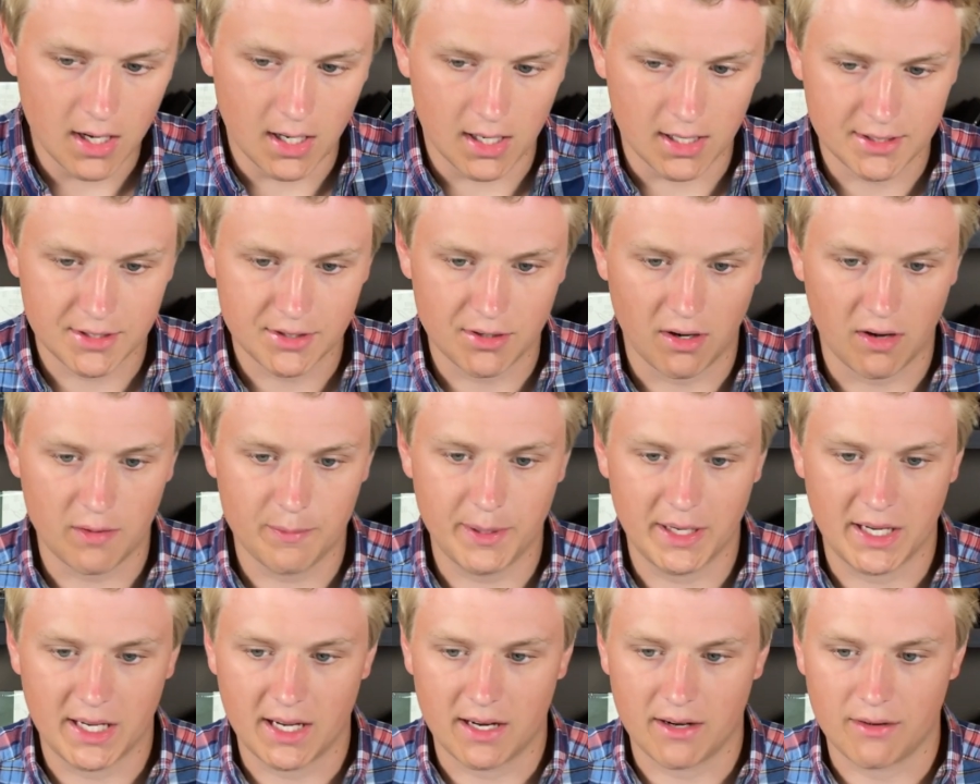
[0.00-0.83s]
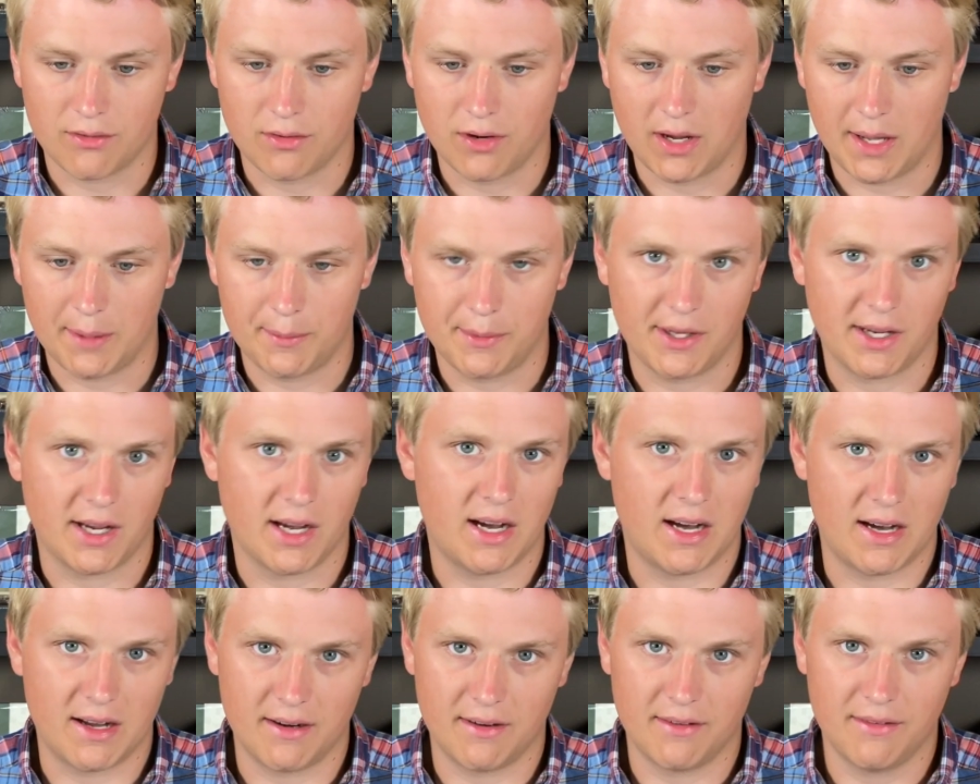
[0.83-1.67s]
So I've been kind of rambling
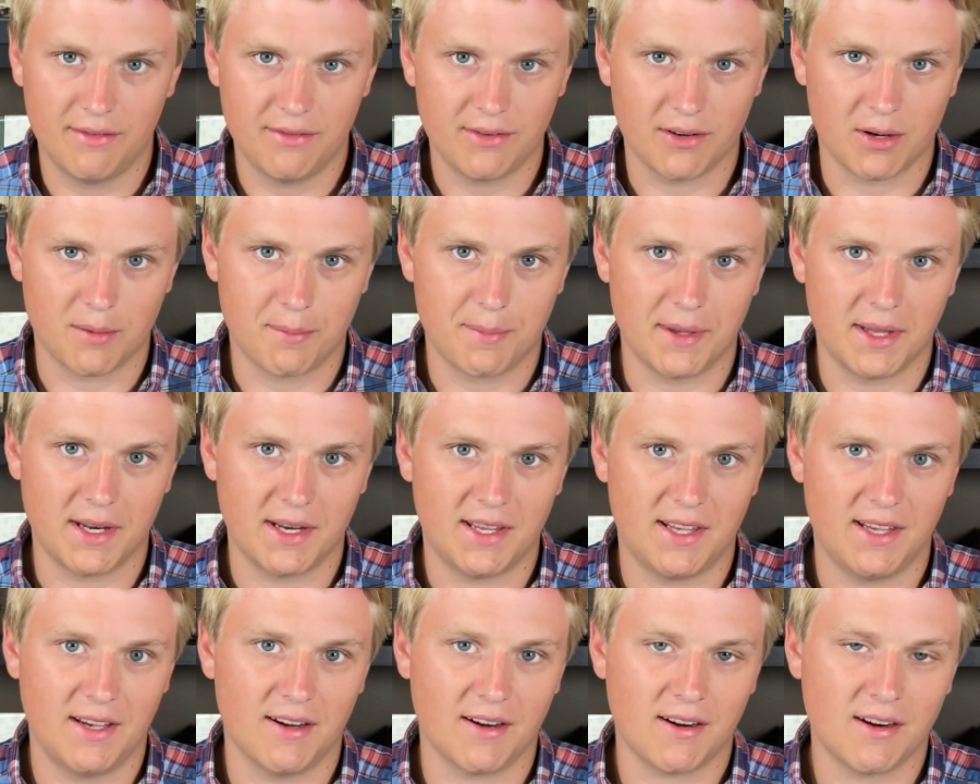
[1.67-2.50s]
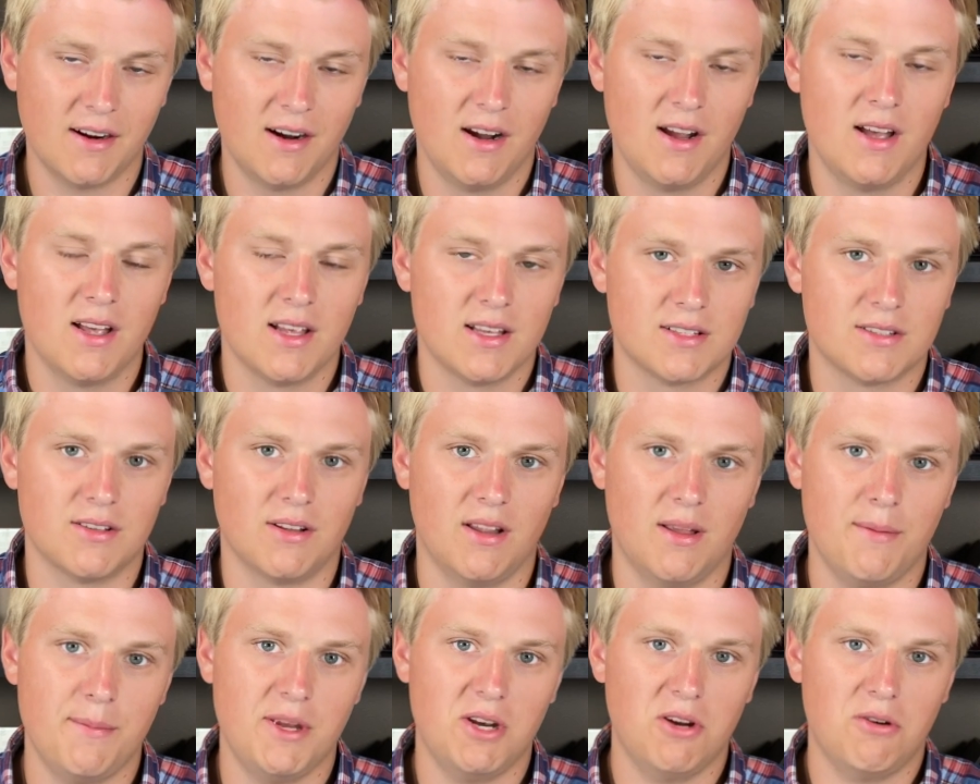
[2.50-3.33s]
on for a bit here. So
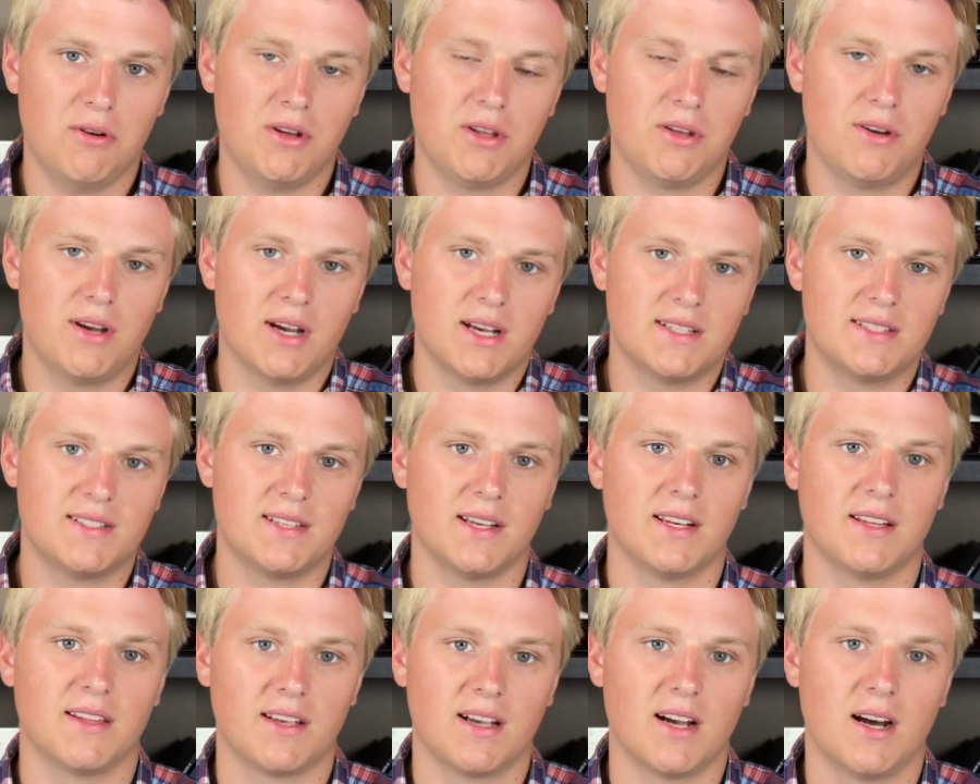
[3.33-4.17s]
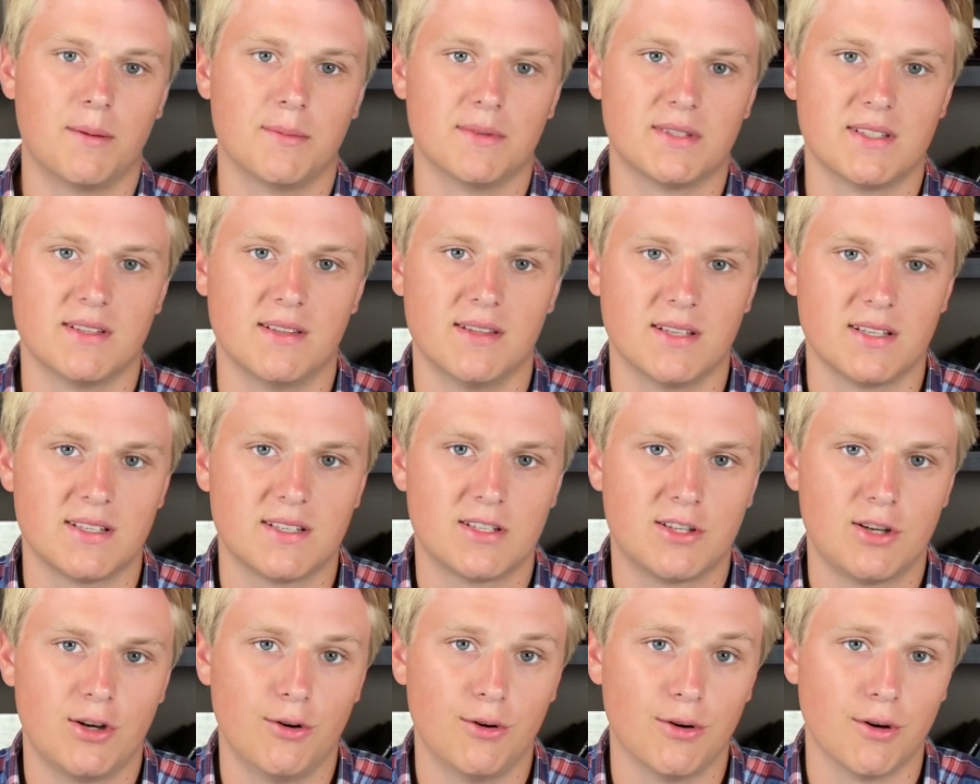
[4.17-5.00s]
let me know what you guys think in the comments of this
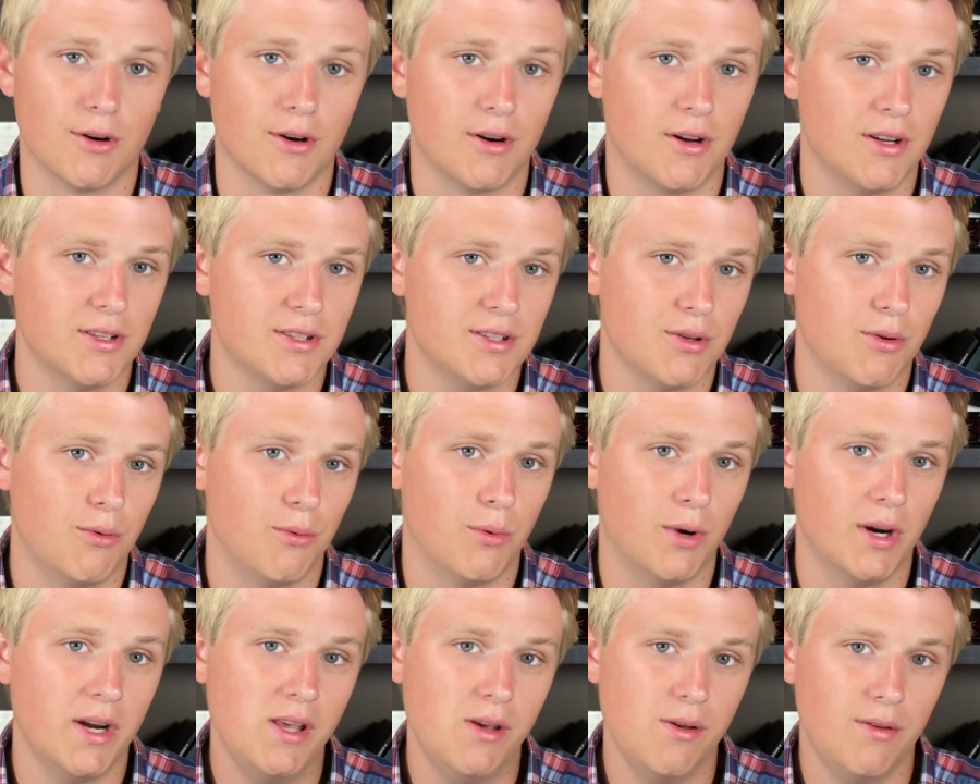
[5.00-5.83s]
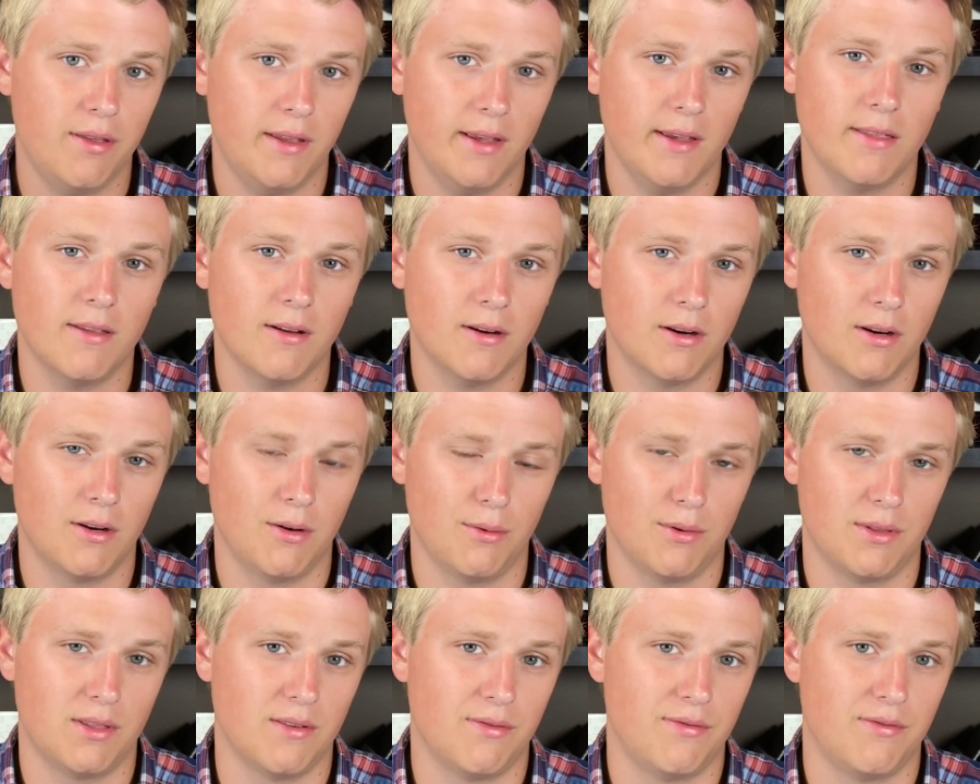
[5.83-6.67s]
Tudor. And also, what do you think they're going to do
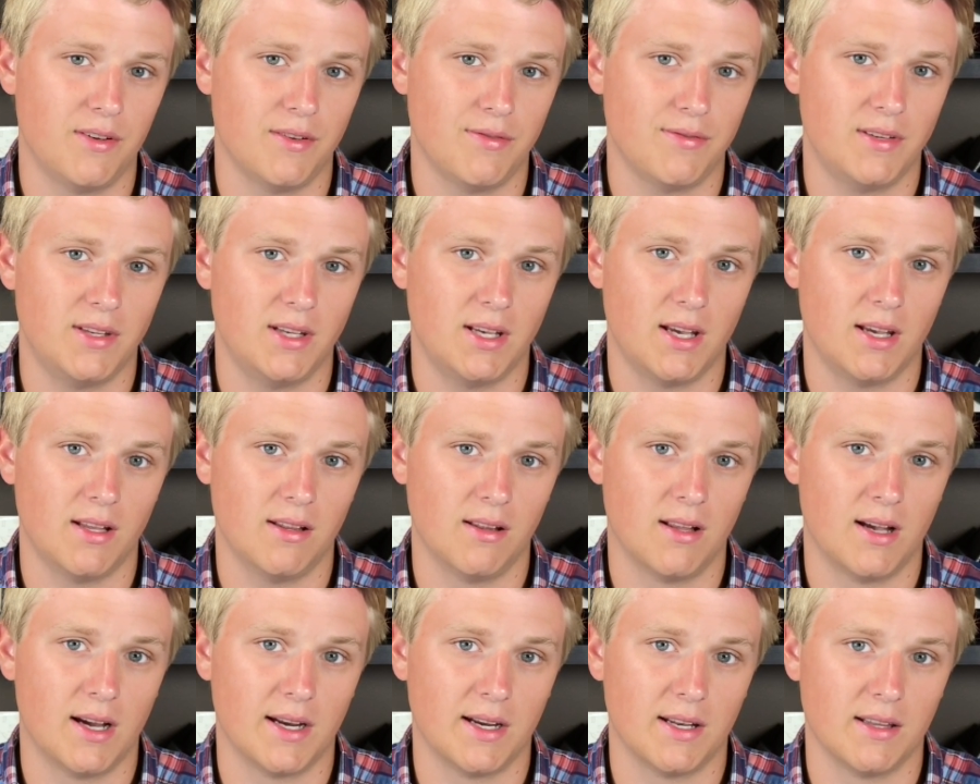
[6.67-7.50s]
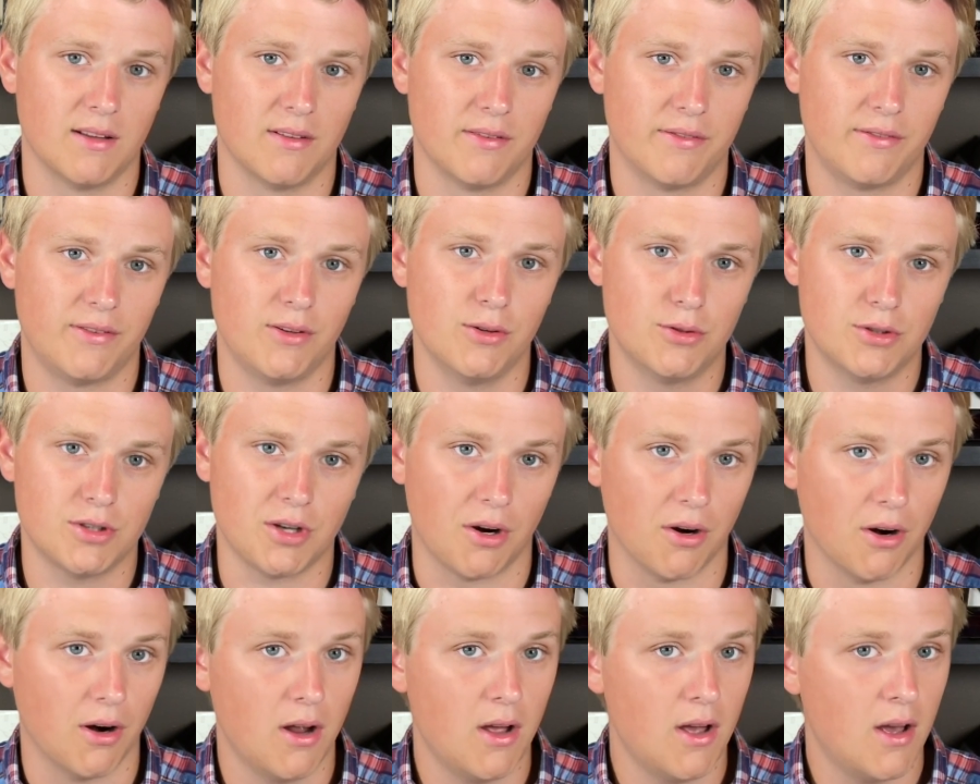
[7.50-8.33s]
with the 58 line in the future?